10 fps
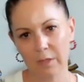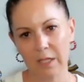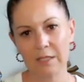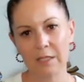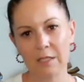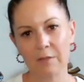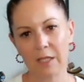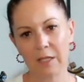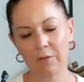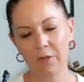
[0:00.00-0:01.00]
Release this
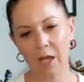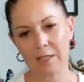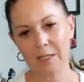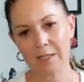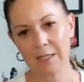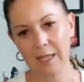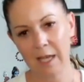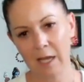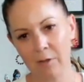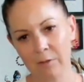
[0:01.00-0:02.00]
feeling of lightness
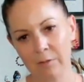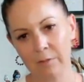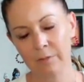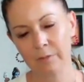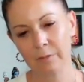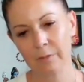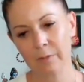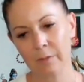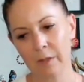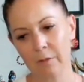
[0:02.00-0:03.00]
now.
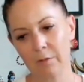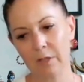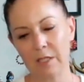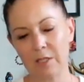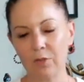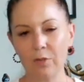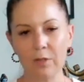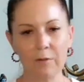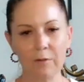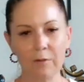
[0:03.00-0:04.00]
Release
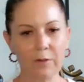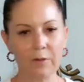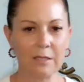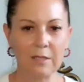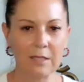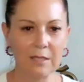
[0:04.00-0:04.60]
all of these